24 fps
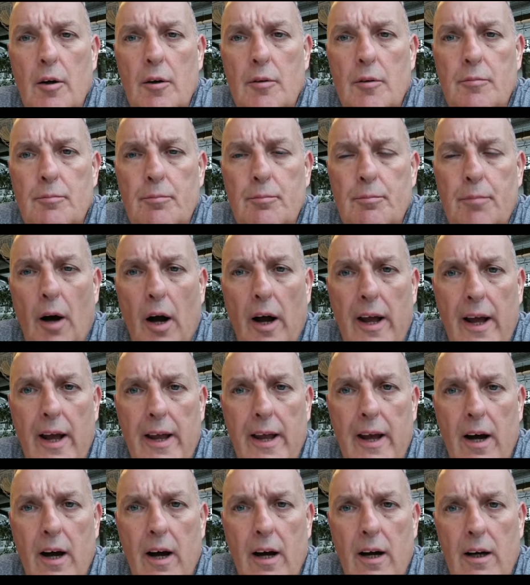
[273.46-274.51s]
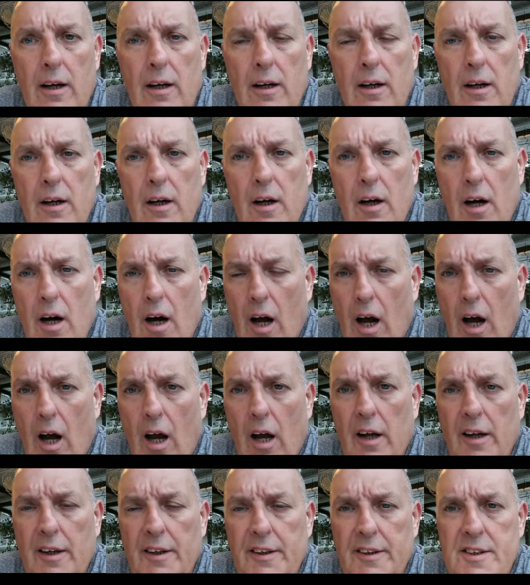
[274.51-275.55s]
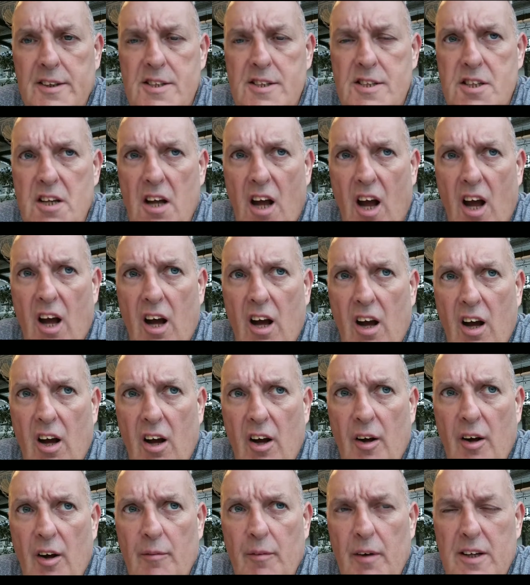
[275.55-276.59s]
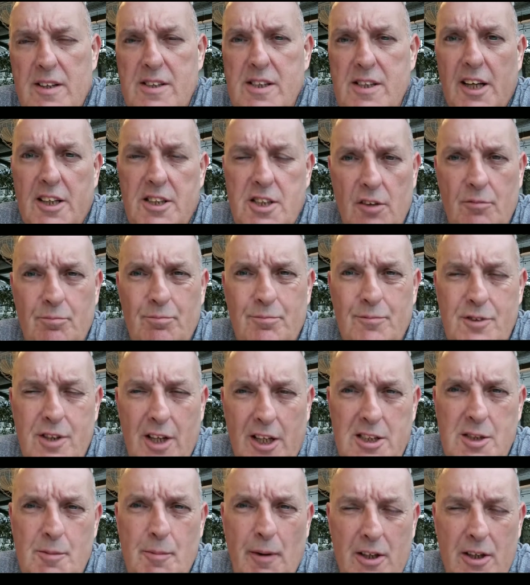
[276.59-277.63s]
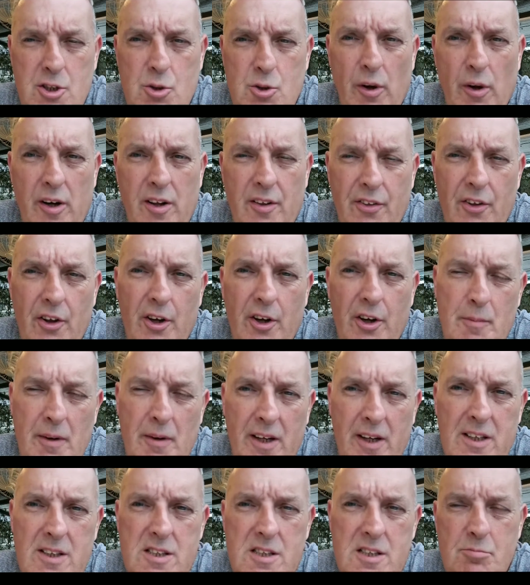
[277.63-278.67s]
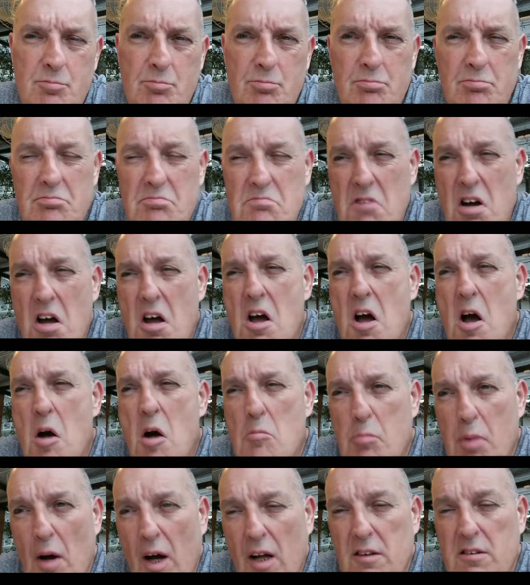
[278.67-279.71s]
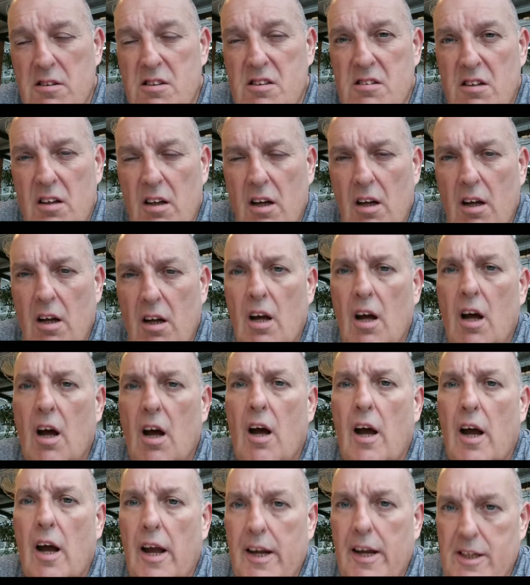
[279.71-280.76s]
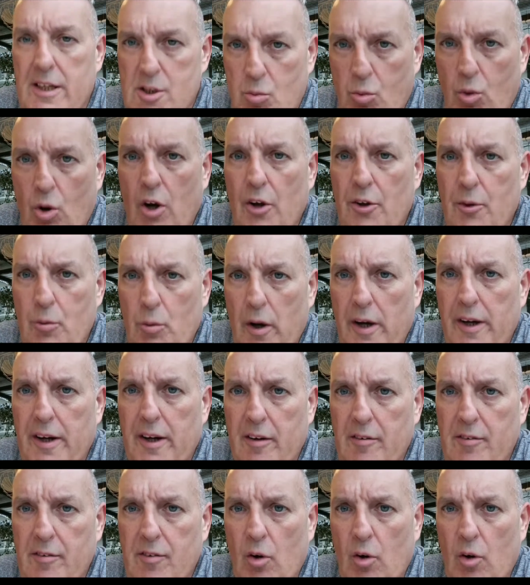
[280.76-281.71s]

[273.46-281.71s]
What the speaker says: paella, and it takes about 20-30 minutes, but it's worth waiting for.